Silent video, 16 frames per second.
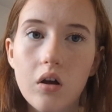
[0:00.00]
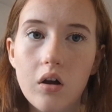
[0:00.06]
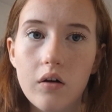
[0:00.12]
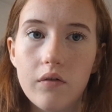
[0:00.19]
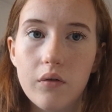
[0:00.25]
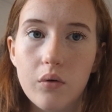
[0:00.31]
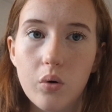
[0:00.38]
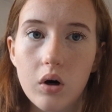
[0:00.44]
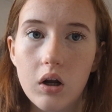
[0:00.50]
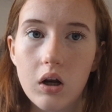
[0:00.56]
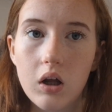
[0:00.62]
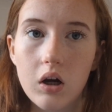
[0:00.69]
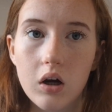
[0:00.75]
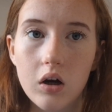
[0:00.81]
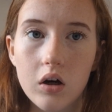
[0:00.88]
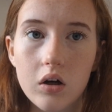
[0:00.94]
And
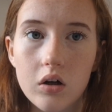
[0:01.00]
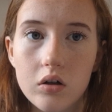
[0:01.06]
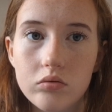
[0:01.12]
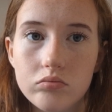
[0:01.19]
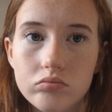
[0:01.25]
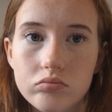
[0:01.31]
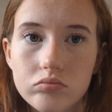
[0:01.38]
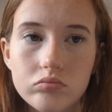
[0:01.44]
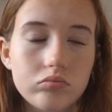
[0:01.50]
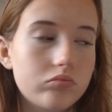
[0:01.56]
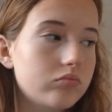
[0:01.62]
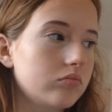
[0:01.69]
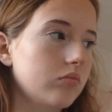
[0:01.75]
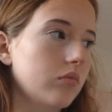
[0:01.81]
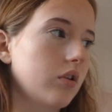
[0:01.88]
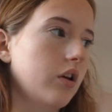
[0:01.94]
voila.
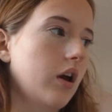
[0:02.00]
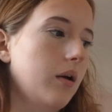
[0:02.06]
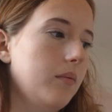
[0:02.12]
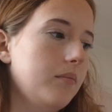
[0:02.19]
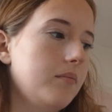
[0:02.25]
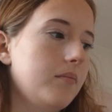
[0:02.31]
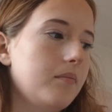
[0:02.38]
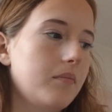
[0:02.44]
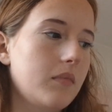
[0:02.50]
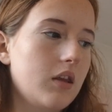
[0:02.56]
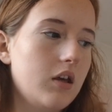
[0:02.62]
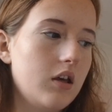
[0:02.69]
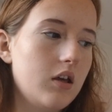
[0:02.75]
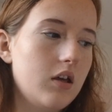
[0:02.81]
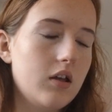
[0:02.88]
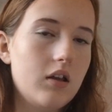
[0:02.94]
Okay,
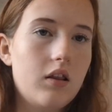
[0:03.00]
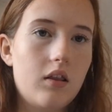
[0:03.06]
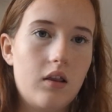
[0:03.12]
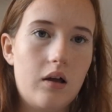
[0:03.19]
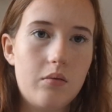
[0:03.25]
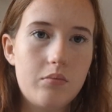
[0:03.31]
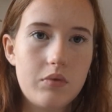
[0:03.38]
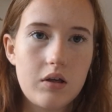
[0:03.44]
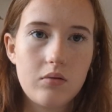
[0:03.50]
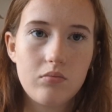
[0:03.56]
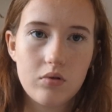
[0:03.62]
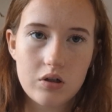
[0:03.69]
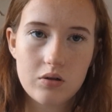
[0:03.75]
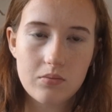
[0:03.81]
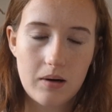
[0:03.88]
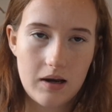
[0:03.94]
let me
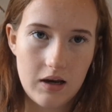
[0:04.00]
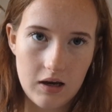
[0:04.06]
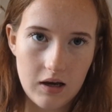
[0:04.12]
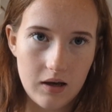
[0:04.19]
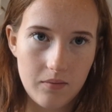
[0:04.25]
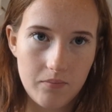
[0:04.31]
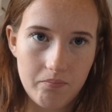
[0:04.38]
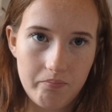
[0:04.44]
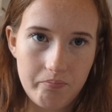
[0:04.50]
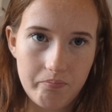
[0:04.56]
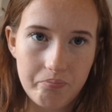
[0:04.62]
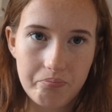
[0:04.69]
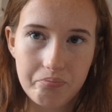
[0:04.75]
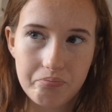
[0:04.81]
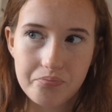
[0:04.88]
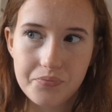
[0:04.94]
brush my hair,
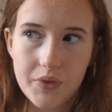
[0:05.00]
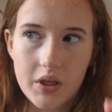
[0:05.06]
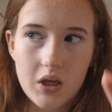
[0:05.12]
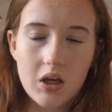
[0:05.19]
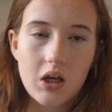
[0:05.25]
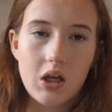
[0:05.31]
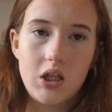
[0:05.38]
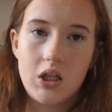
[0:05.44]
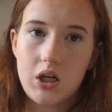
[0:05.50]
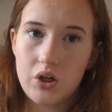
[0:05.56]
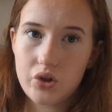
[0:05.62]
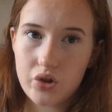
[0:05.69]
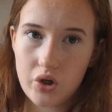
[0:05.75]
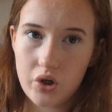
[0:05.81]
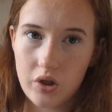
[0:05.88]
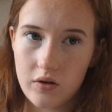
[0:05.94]
and then I'll
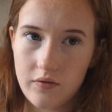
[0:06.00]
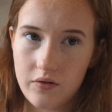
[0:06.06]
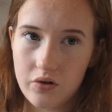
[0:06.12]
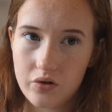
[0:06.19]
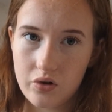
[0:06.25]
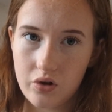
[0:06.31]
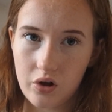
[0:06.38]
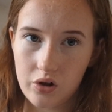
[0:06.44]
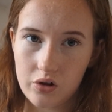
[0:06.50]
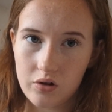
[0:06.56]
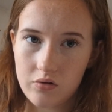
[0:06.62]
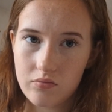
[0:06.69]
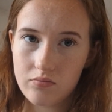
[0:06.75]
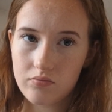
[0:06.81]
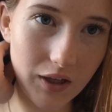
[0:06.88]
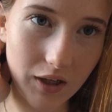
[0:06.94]
show you the finished look.
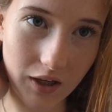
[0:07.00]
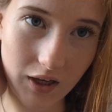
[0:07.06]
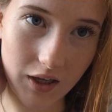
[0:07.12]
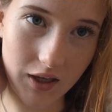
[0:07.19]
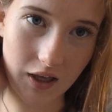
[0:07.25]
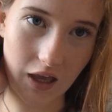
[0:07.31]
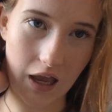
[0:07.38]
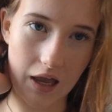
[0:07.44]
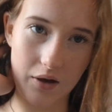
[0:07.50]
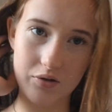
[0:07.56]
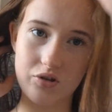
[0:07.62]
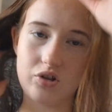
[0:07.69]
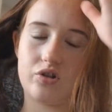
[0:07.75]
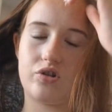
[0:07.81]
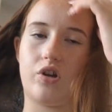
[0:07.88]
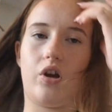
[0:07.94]
Okay, I
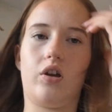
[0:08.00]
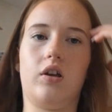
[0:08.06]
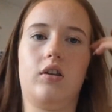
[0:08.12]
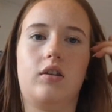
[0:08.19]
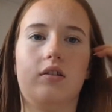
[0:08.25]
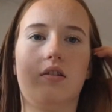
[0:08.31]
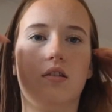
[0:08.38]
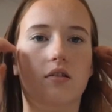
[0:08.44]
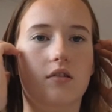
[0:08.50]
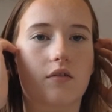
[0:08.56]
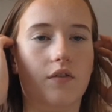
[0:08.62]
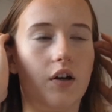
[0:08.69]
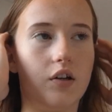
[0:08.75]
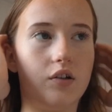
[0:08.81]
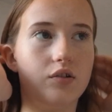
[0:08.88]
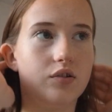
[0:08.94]
was just joking. This isn't the
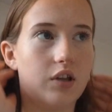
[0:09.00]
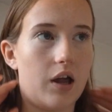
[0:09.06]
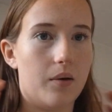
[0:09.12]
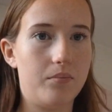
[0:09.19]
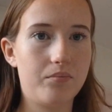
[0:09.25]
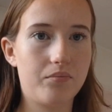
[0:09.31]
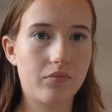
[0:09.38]
final step.